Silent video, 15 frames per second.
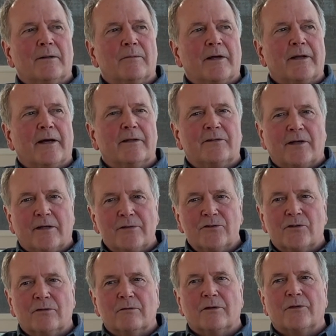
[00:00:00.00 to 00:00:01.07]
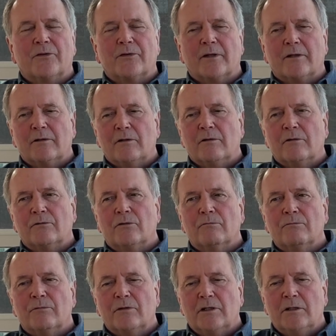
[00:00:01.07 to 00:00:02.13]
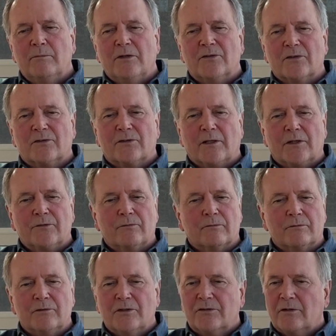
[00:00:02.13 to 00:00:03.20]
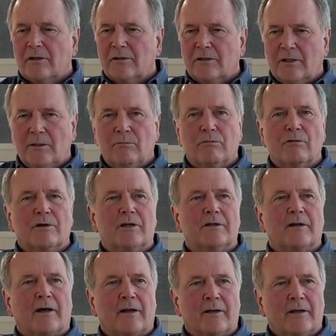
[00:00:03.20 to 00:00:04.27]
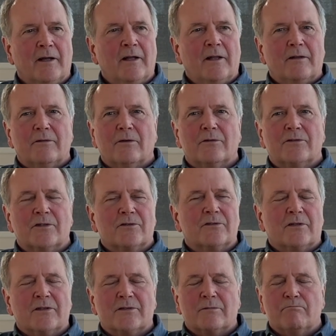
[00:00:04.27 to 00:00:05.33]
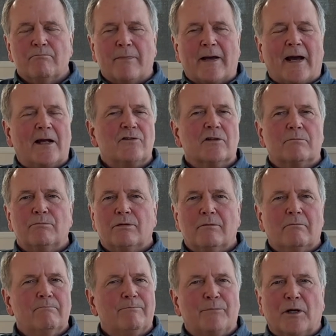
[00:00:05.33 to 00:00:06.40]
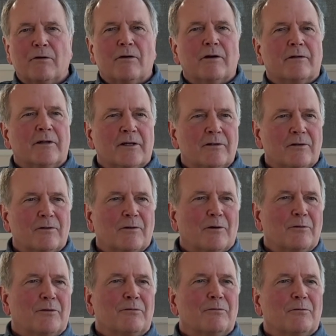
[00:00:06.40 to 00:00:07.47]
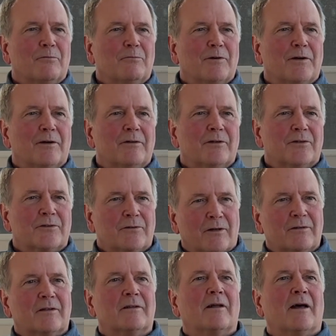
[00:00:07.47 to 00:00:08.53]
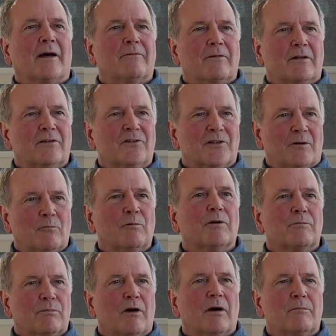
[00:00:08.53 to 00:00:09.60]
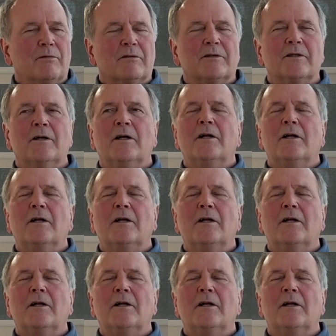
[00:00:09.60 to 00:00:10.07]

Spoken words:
And I tell students that to really be successful, you just got to keep working at it. There's just this magic period that you go through where you start to have things that work properly.